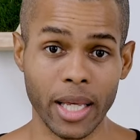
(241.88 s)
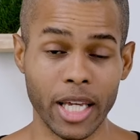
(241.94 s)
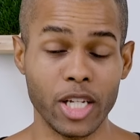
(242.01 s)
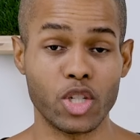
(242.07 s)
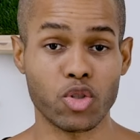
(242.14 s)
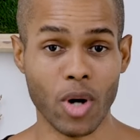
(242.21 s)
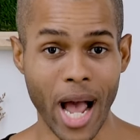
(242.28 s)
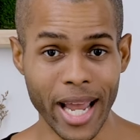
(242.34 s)

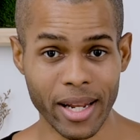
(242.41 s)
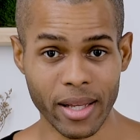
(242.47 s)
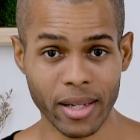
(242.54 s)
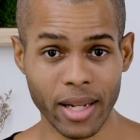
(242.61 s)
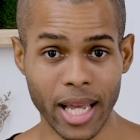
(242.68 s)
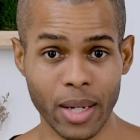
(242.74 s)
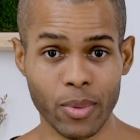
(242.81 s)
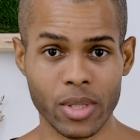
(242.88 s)
He tried
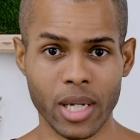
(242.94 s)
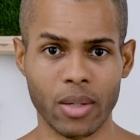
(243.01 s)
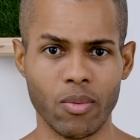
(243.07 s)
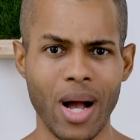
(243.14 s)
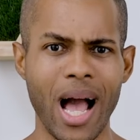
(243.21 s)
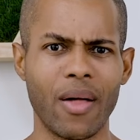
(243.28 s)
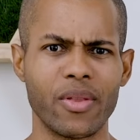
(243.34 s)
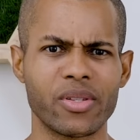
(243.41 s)
it and it was like,
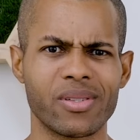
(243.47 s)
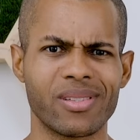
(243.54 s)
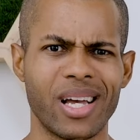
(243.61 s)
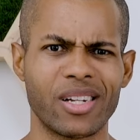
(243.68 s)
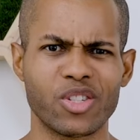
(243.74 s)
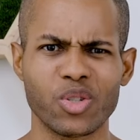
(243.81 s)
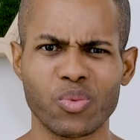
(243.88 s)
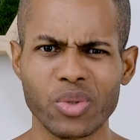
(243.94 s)
wow, this is
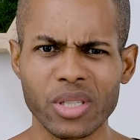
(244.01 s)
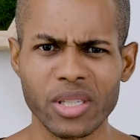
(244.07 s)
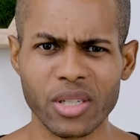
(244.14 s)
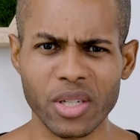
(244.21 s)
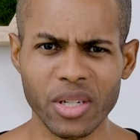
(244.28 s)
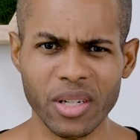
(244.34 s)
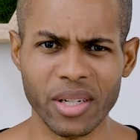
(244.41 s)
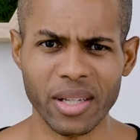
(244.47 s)
actually really
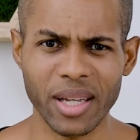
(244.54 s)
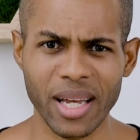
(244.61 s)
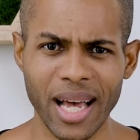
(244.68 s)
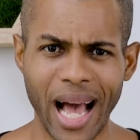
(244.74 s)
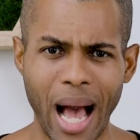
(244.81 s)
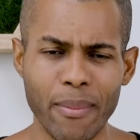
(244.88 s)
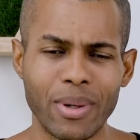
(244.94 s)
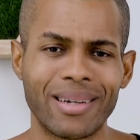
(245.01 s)
good.
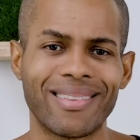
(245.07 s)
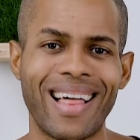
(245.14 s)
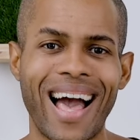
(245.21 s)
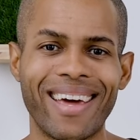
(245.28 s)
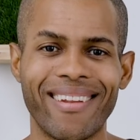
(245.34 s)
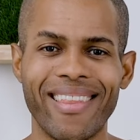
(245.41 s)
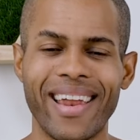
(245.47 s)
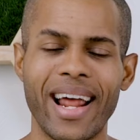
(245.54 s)
I'm
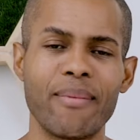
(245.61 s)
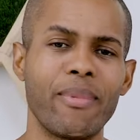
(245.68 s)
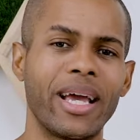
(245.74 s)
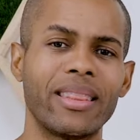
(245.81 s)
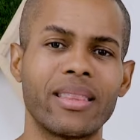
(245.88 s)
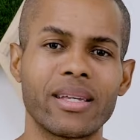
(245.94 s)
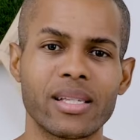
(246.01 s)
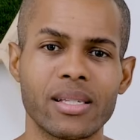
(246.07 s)
glad that I
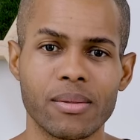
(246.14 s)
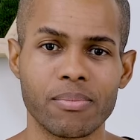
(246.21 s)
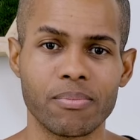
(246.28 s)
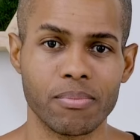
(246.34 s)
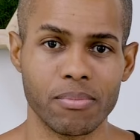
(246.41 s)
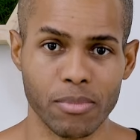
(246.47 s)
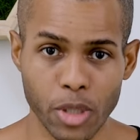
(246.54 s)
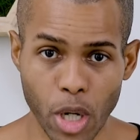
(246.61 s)
made this,
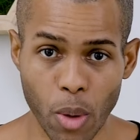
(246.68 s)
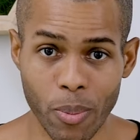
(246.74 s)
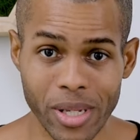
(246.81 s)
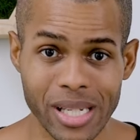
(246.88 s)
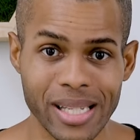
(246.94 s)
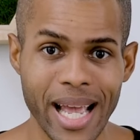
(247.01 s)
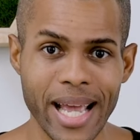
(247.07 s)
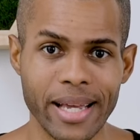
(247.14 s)
you know,
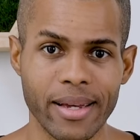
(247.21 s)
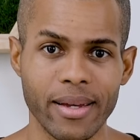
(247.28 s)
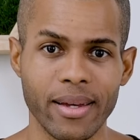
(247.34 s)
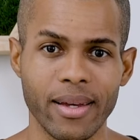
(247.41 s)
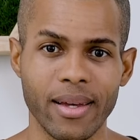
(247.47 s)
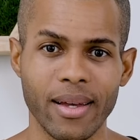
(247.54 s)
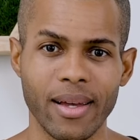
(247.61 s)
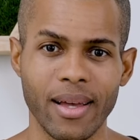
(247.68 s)
mistake.
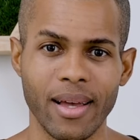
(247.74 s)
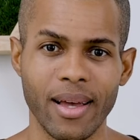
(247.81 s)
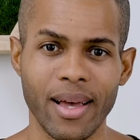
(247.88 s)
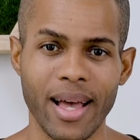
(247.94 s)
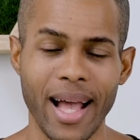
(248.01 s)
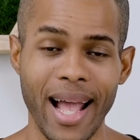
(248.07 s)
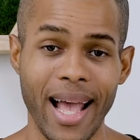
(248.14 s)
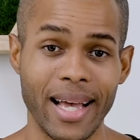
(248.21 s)

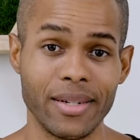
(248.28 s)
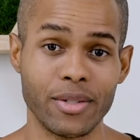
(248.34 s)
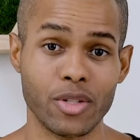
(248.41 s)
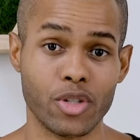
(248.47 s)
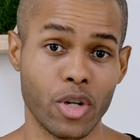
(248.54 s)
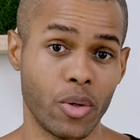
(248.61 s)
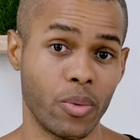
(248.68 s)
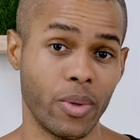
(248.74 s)
And
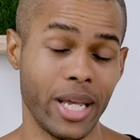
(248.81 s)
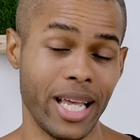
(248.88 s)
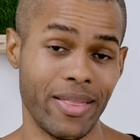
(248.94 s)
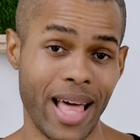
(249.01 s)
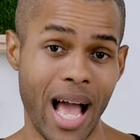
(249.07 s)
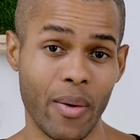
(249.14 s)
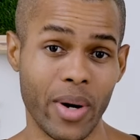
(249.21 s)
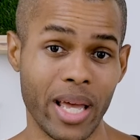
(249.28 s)
so in
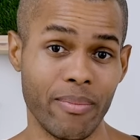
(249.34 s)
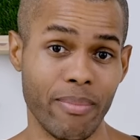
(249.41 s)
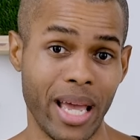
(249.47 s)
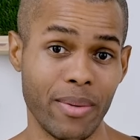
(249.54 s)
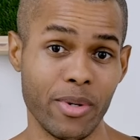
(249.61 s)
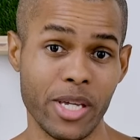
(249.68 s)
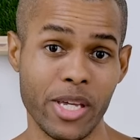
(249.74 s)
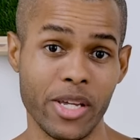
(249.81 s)
that way,
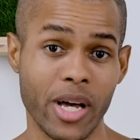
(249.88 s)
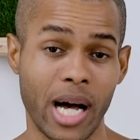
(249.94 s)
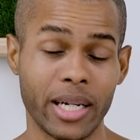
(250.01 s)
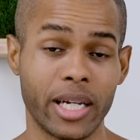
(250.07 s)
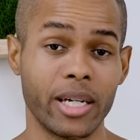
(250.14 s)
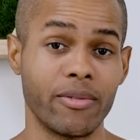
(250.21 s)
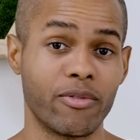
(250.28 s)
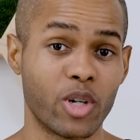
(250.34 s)
maybe he
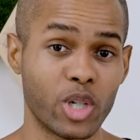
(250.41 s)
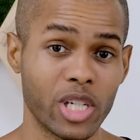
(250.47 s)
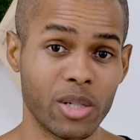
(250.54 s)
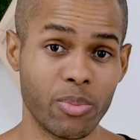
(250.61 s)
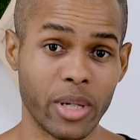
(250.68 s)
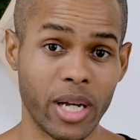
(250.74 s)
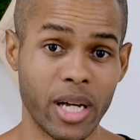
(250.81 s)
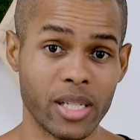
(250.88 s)
got
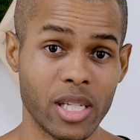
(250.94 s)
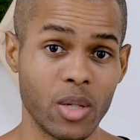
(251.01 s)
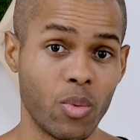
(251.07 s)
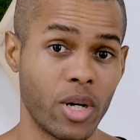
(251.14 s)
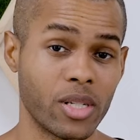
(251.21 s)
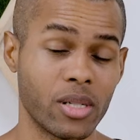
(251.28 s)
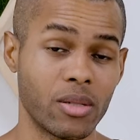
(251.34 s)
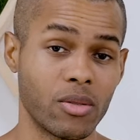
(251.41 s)
converted because he
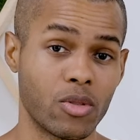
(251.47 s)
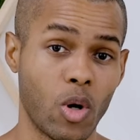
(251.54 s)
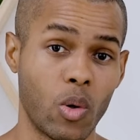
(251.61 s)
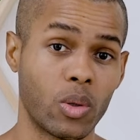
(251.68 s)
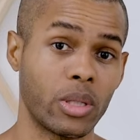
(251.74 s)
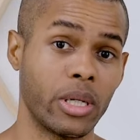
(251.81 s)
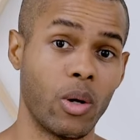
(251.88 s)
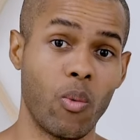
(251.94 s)
wasn't
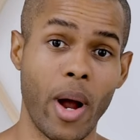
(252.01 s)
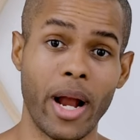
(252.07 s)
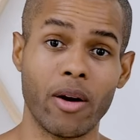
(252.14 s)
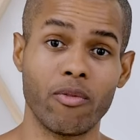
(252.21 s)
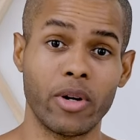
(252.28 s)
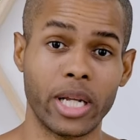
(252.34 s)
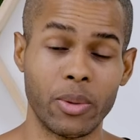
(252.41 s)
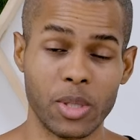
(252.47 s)
totally aware
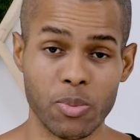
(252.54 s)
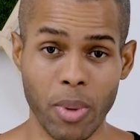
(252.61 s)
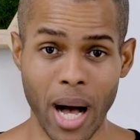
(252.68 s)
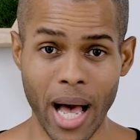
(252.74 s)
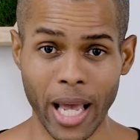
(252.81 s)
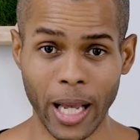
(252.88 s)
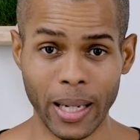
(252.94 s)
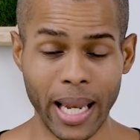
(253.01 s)
of what he was buying.